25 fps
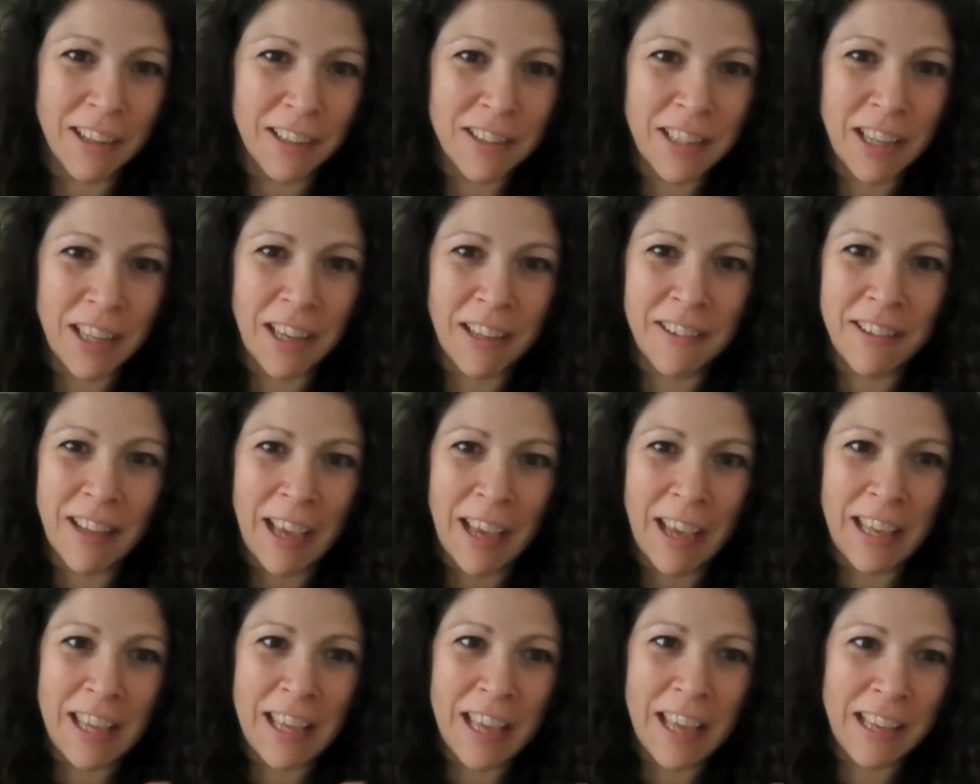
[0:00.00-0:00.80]
Because it can
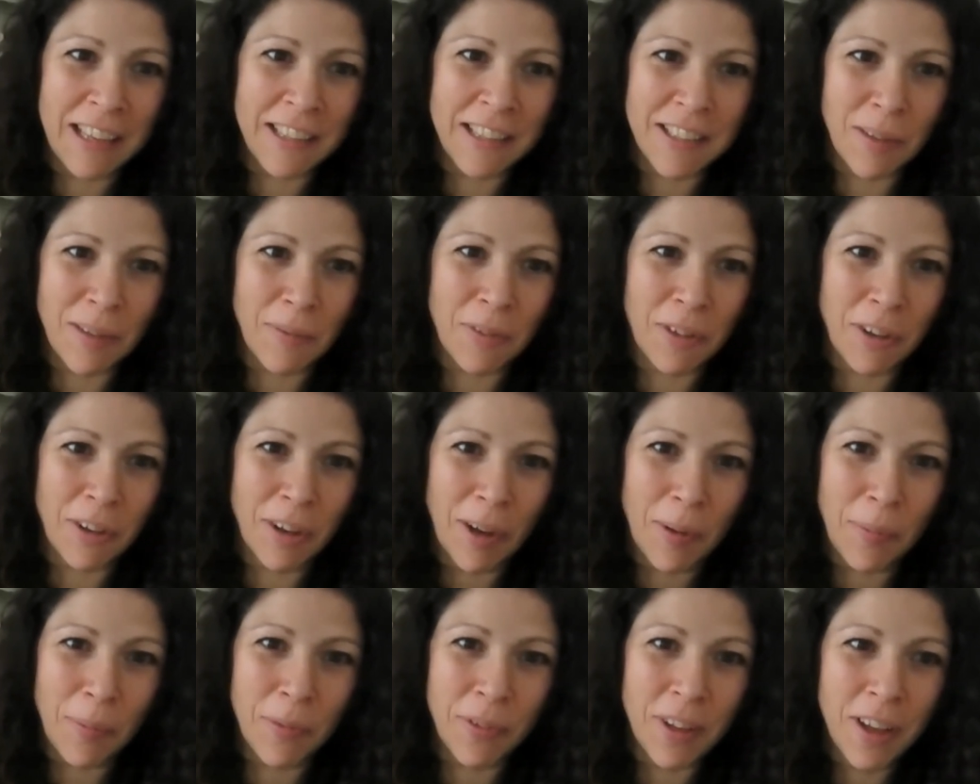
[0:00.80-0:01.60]
take years
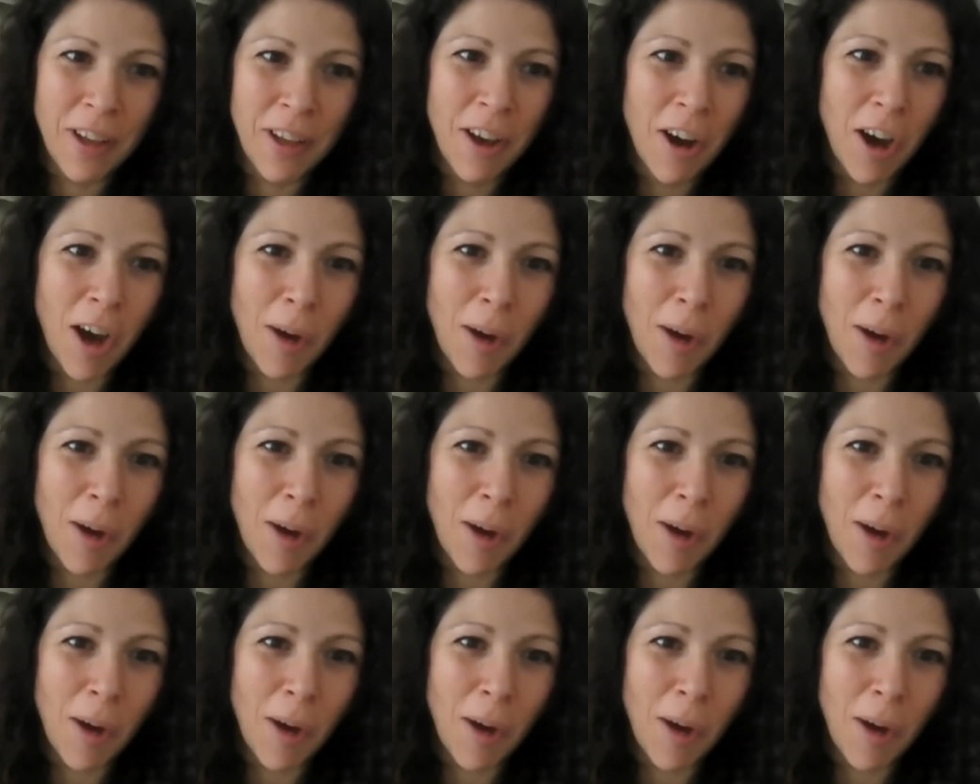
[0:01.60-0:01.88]
sometimes.